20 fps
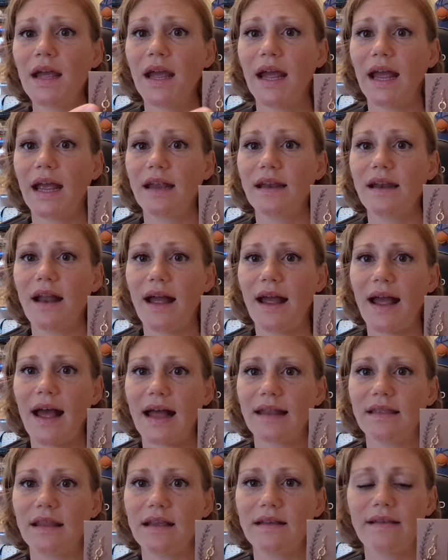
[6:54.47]
and I
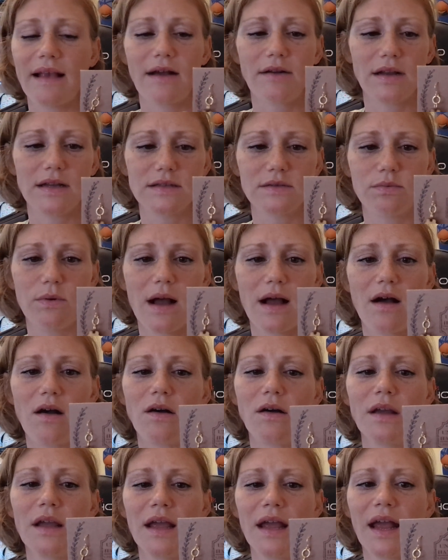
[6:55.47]
had these out as
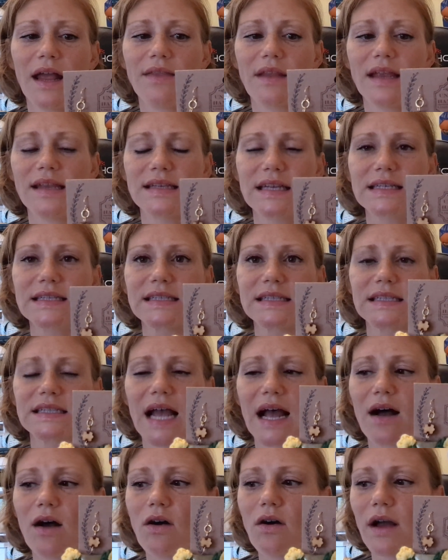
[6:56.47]
well, and they did
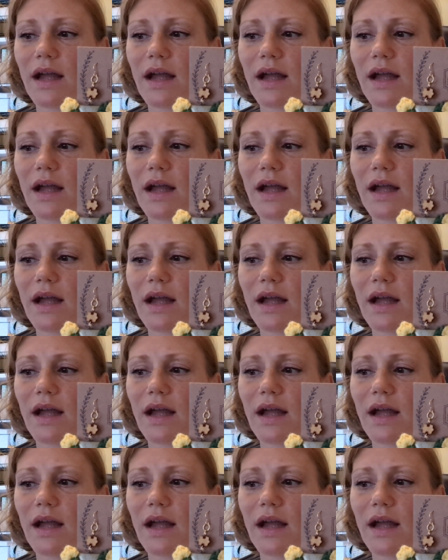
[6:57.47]
sell.